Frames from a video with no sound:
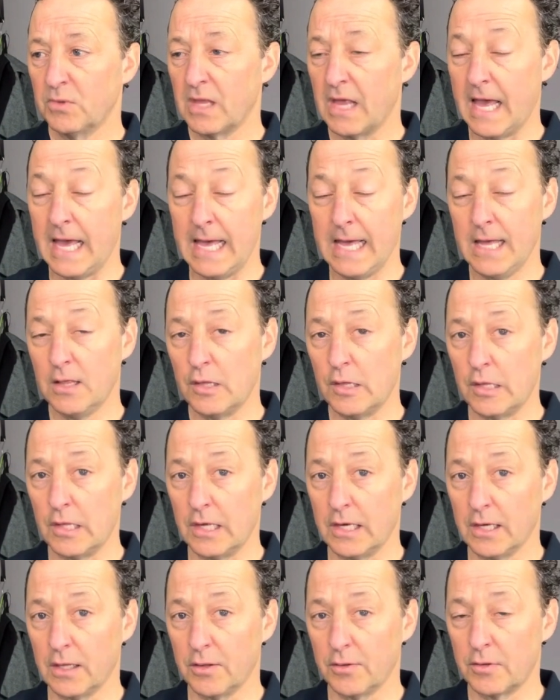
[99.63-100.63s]
and
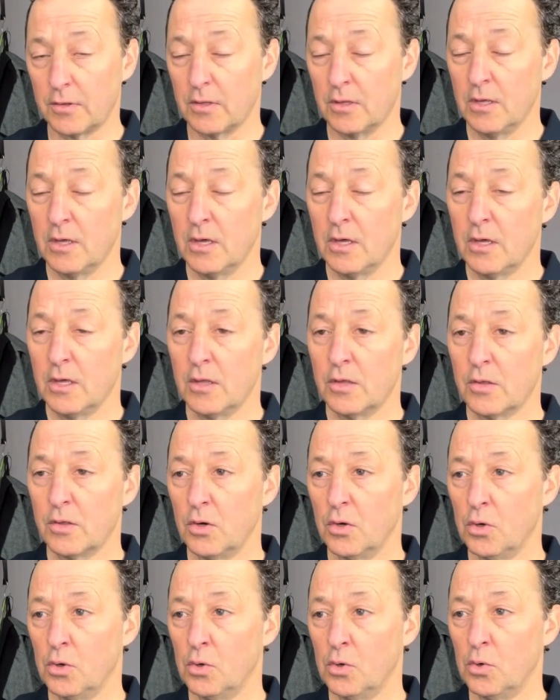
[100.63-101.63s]
sales.
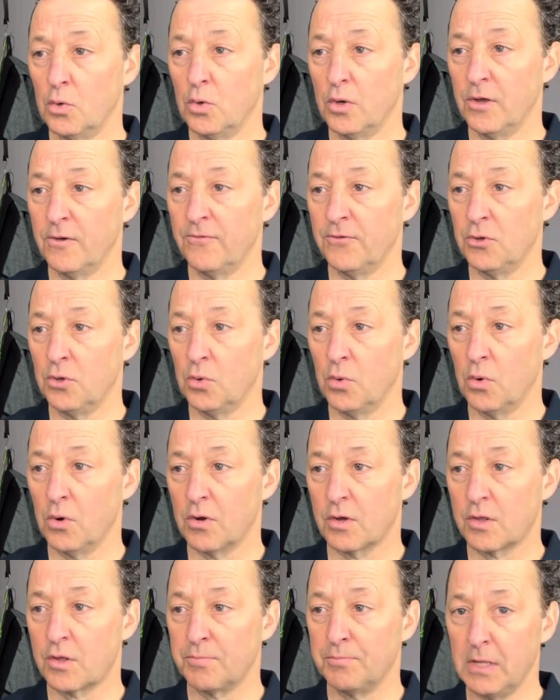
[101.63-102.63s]
So if you are
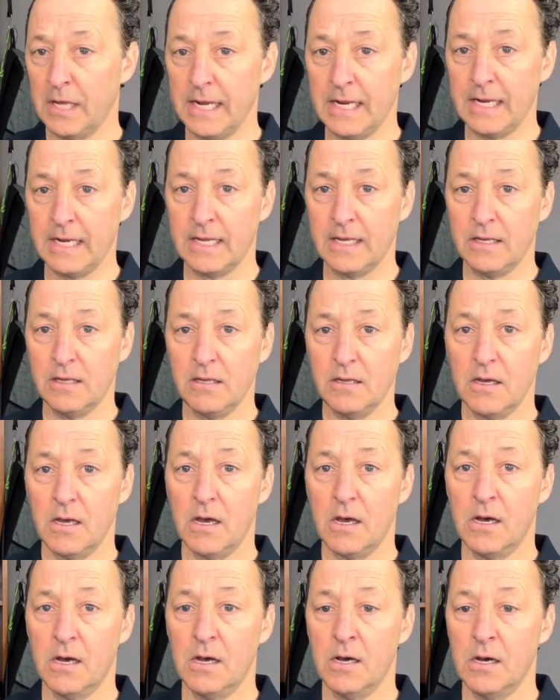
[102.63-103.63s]
explaining
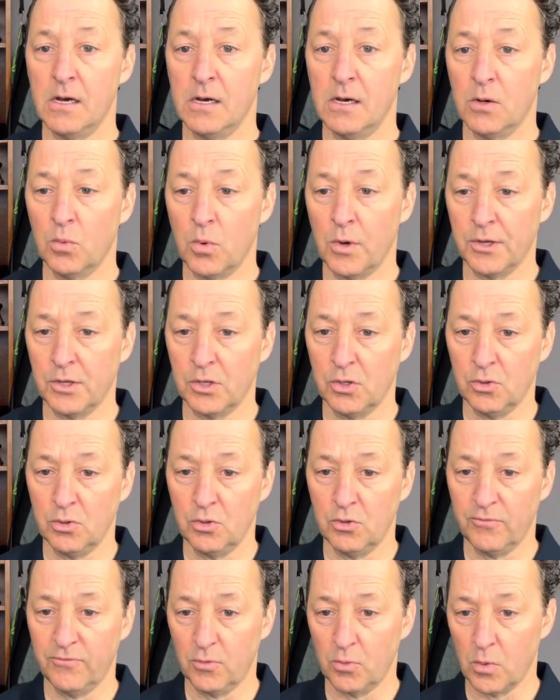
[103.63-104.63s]
what you
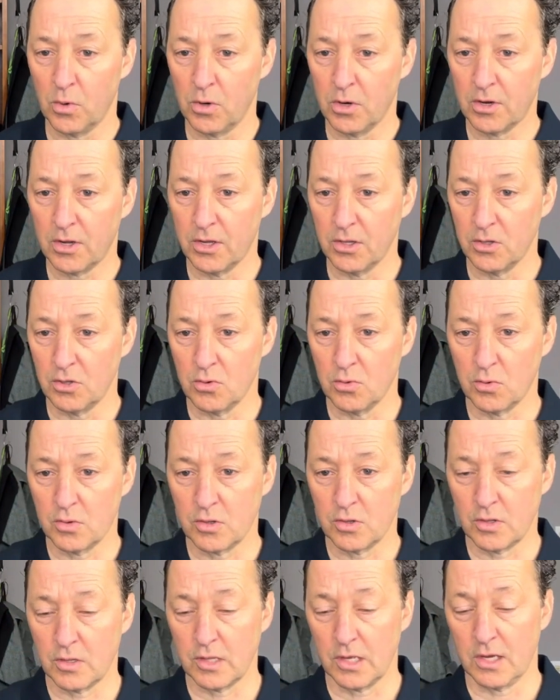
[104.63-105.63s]
do for work and you
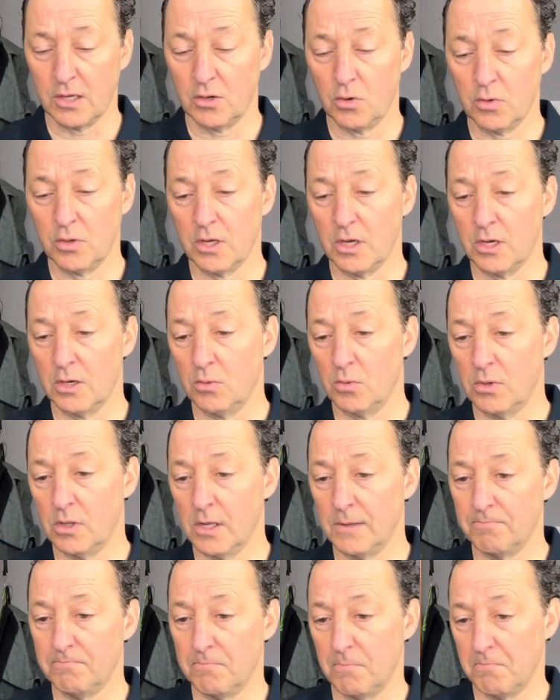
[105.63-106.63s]
said, okay,
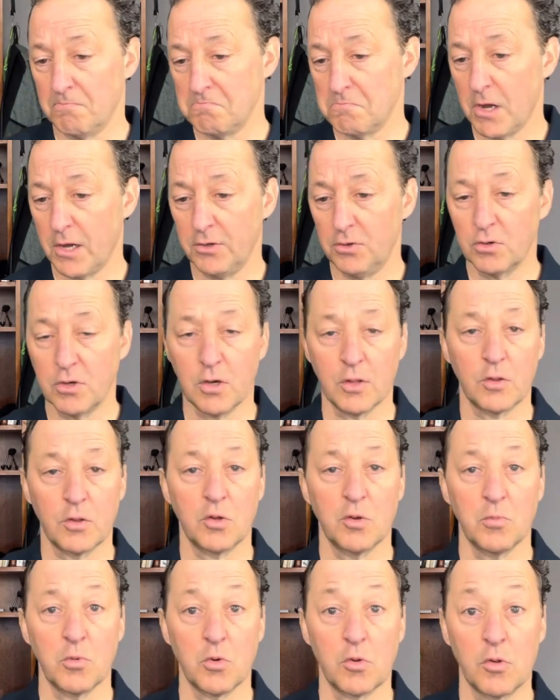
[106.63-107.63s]
well, I do
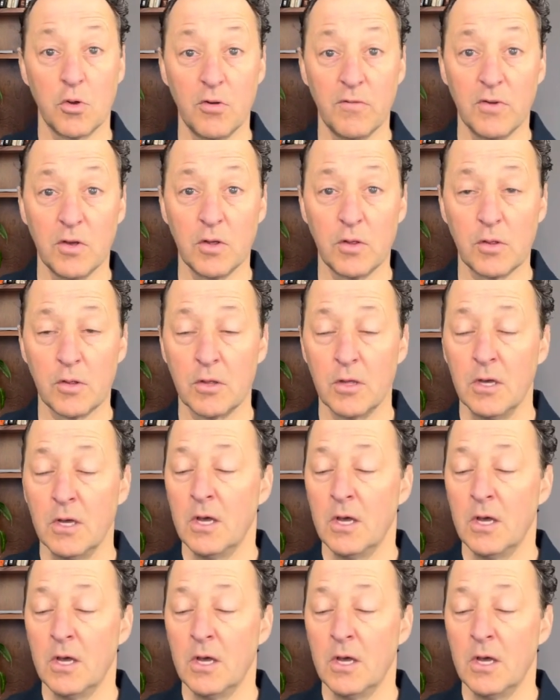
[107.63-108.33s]
customer service,